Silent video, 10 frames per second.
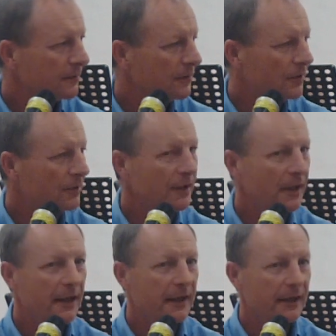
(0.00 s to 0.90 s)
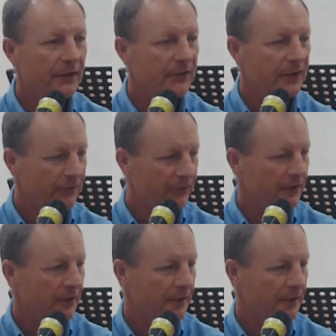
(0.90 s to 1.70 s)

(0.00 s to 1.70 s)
All right. Yes, sir.